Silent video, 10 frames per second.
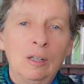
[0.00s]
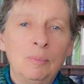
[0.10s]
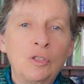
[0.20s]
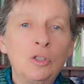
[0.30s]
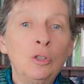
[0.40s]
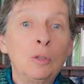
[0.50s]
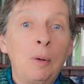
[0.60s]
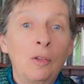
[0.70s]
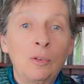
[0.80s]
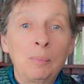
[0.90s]
obscure
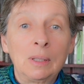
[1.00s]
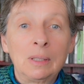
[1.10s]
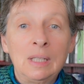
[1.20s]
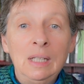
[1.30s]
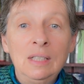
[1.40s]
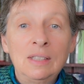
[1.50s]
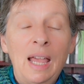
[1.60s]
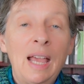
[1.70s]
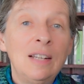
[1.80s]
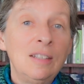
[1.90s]
possibilities,
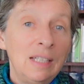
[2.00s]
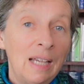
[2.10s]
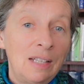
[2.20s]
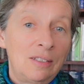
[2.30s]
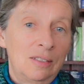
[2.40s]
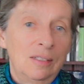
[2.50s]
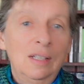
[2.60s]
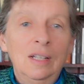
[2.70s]
and yes,